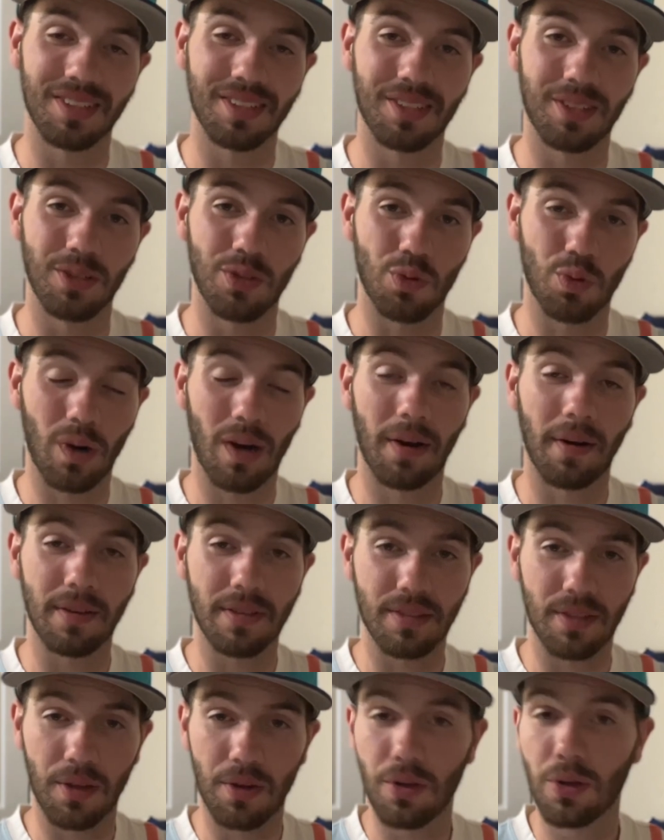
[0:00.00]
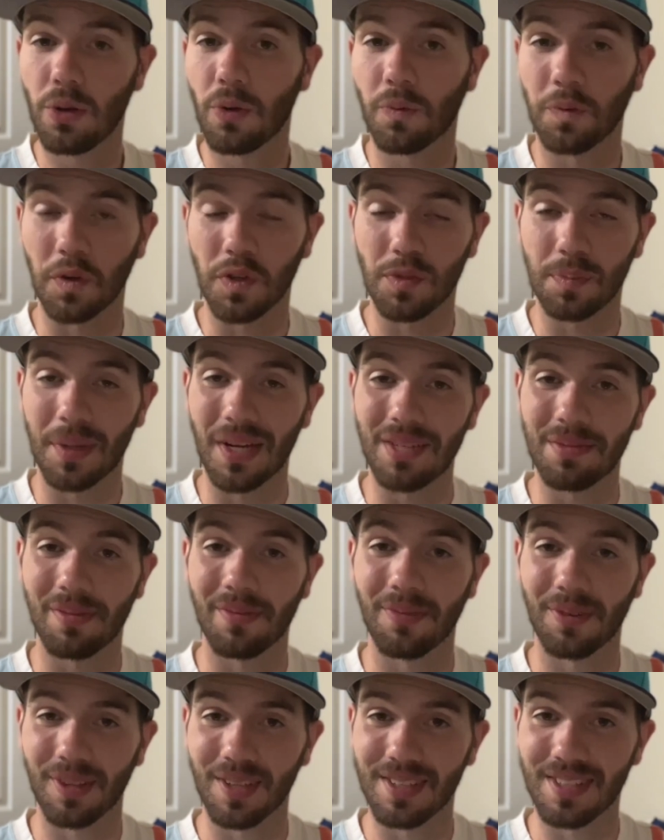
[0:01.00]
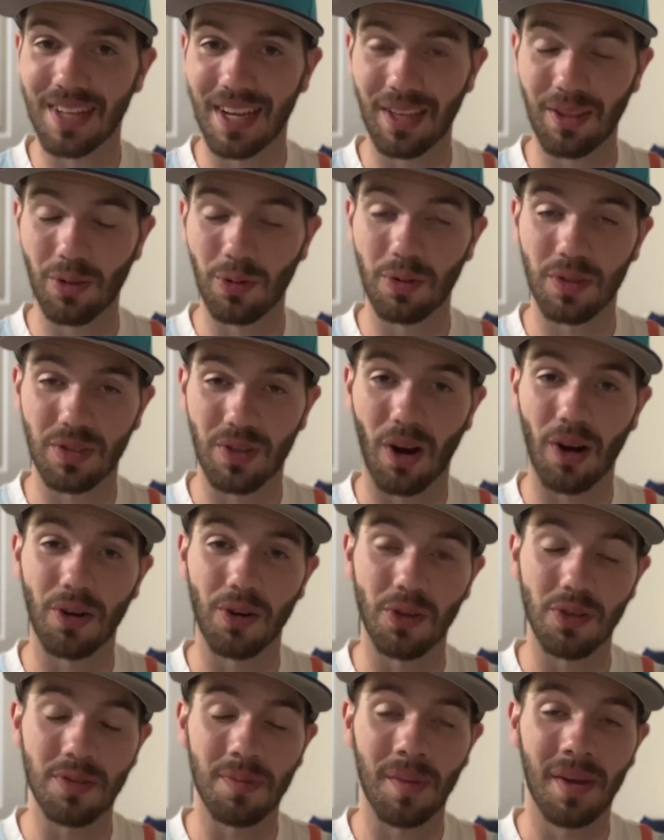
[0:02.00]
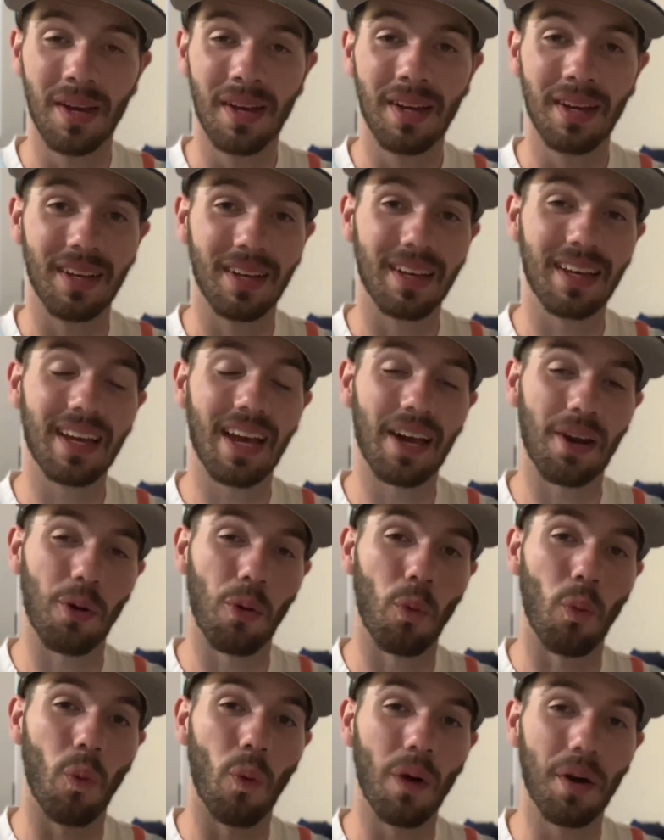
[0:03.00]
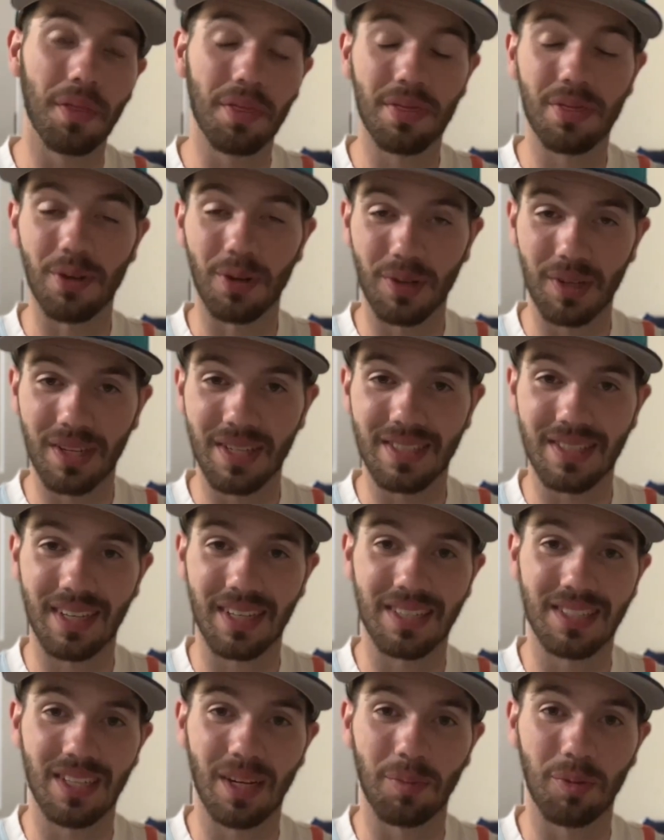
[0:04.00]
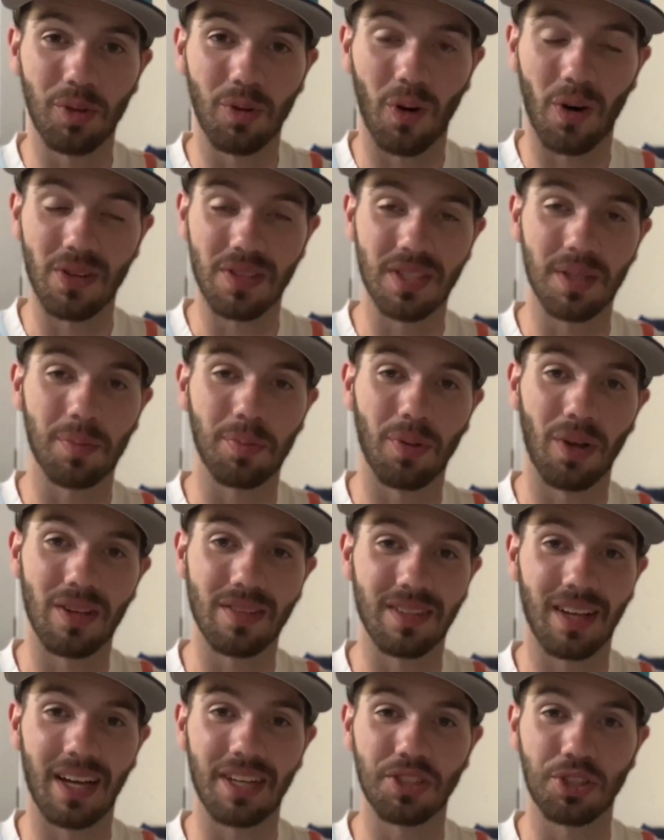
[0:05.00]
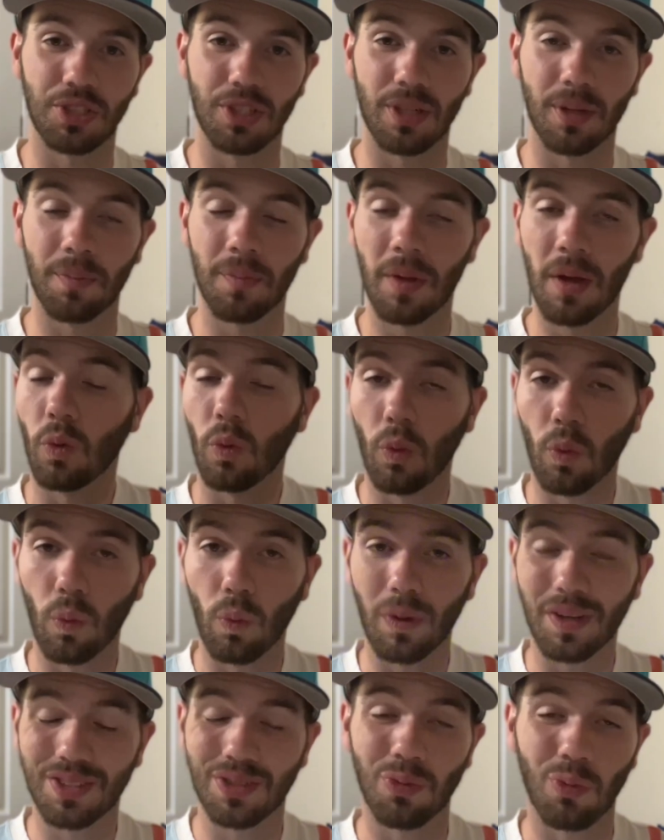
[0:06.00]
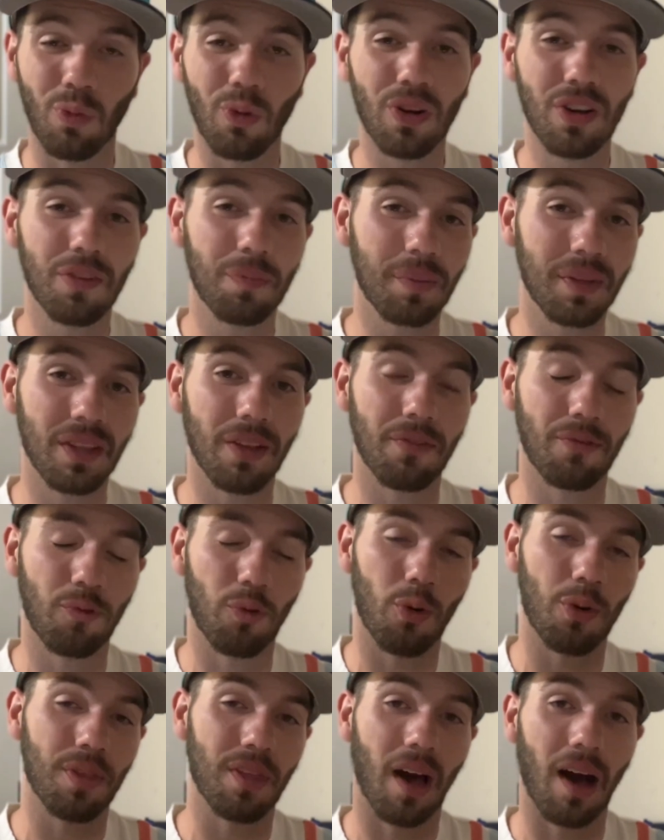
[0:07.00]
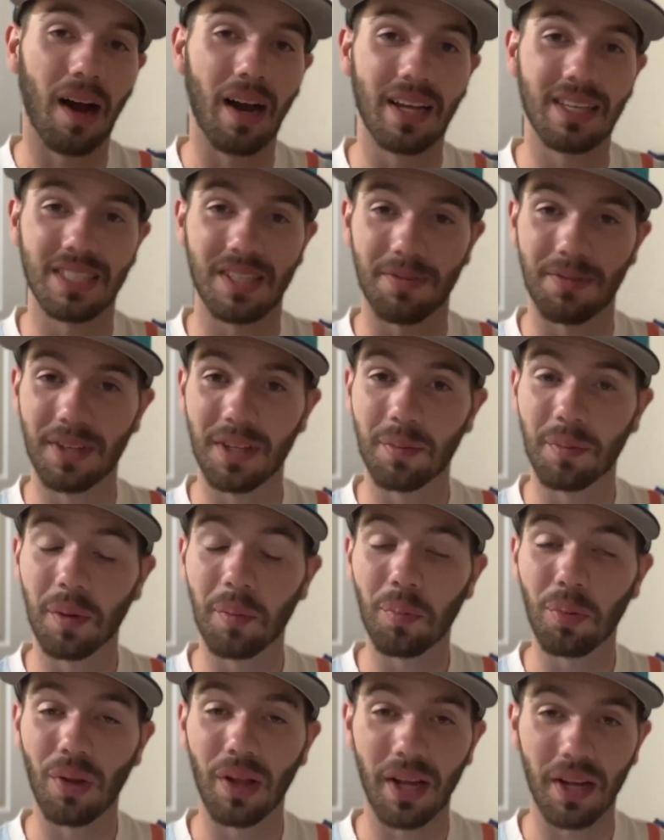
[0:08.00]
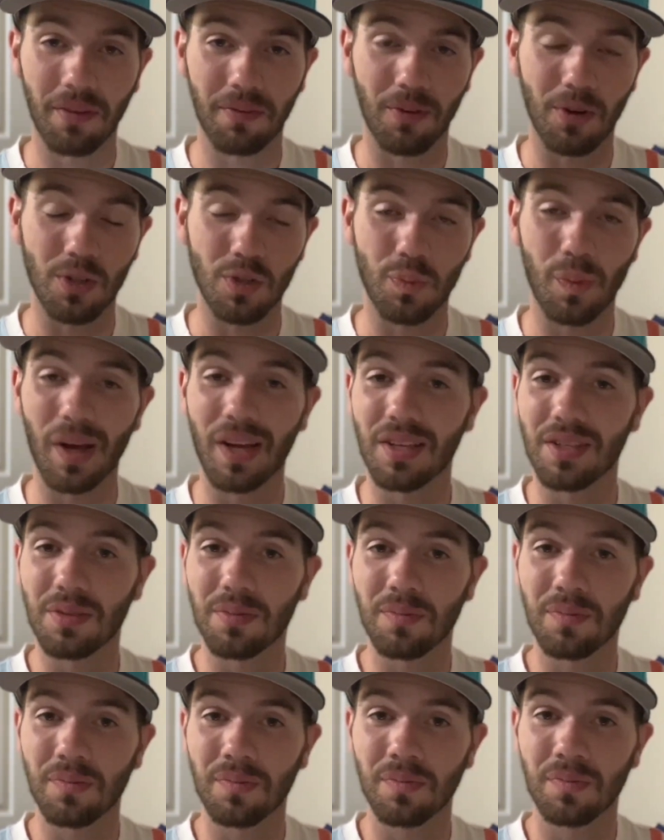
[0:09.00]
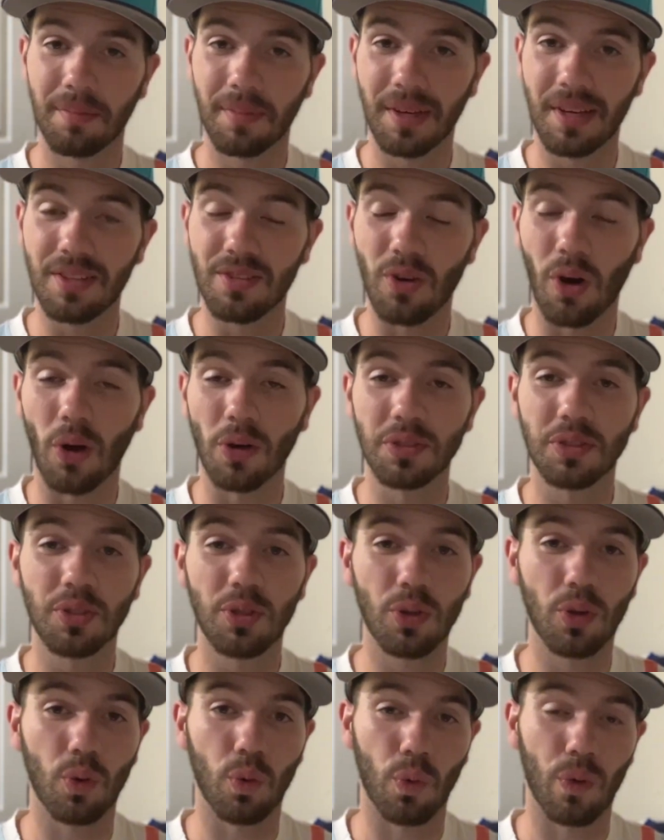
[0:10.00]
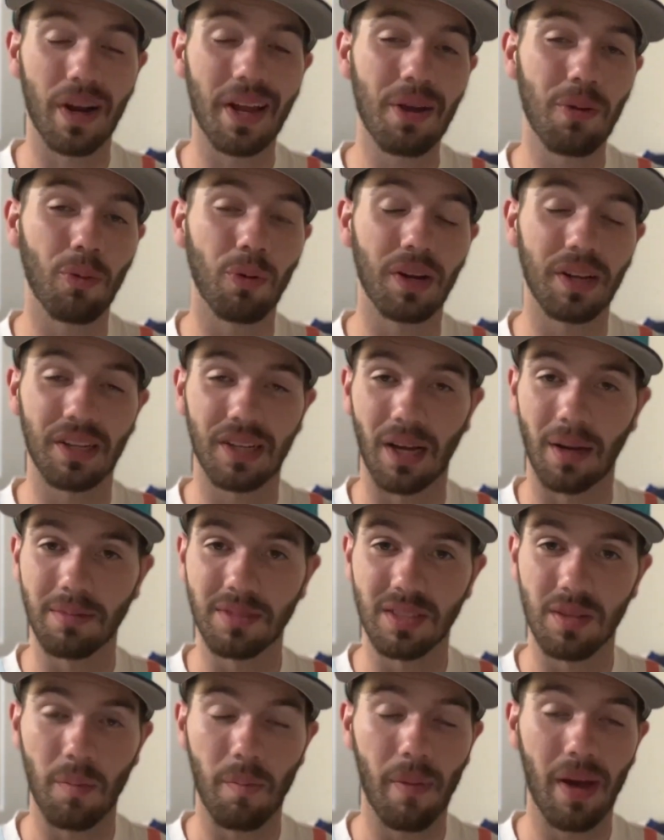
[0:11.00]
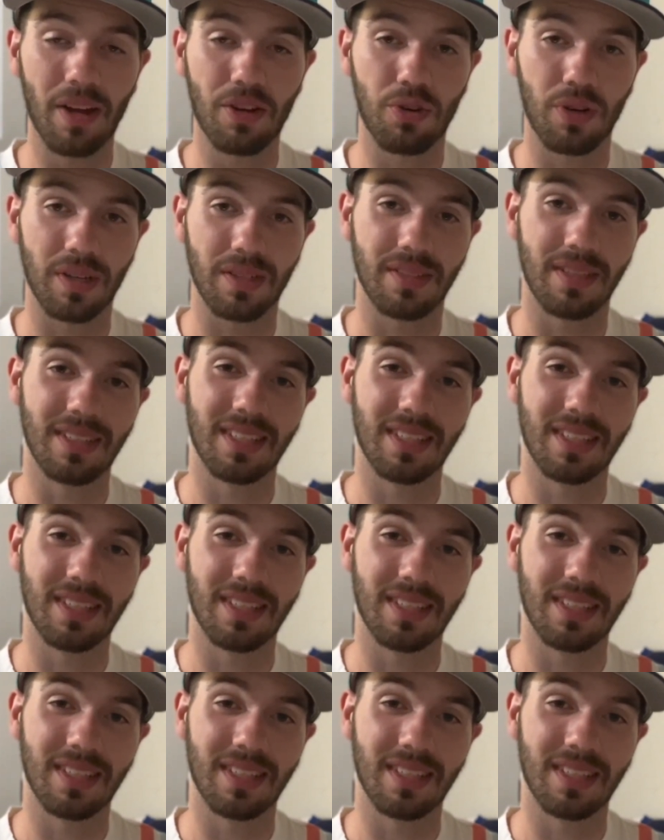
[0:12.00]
Contreras, the new first baseman for the St. Louis Cardinals. He had a 136 WRC plus last year, which would have been the 4th highest if he had been playing first base. He's also great when it comes to metrics.